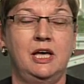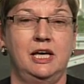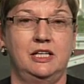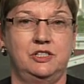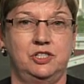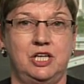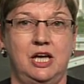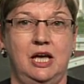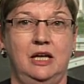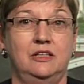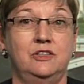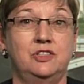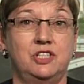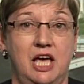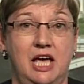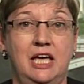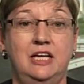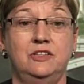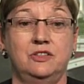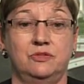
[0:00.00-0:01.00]
a challenge
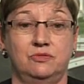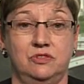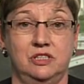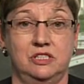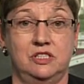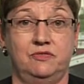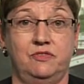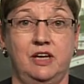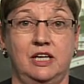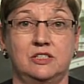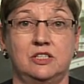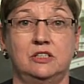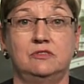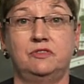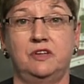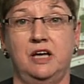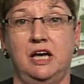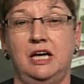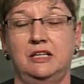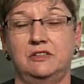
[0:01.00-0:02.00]
and a risk factor
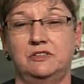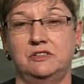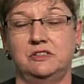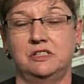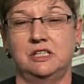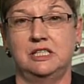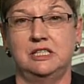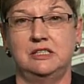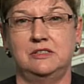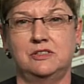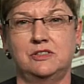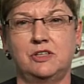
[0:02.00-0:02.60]
for heart disease.